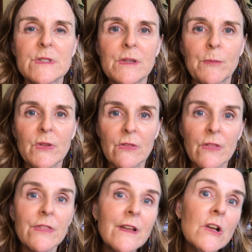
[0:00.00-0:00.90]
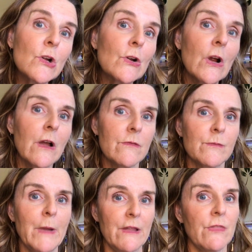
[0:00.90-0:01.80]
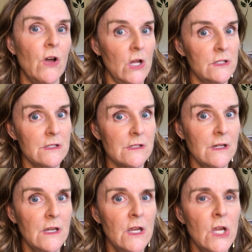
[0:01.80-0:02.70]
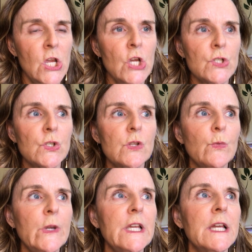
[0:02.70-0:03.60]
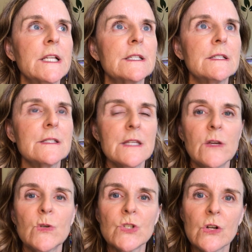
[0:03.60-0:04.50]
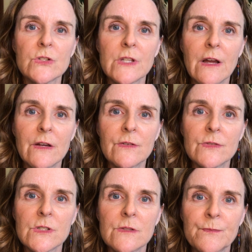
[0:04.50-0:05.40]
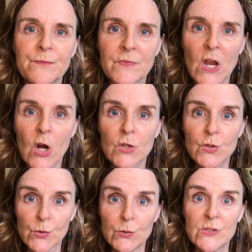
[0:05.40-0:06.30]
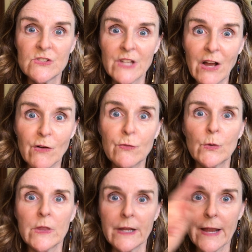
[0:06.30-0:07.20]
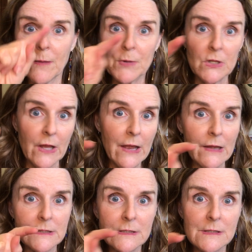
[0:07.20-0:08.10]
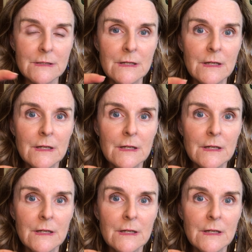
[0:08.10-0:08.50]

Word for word: simply the thinker of my thoughts. So that we can distinguish ourselves, our true self with a capital S,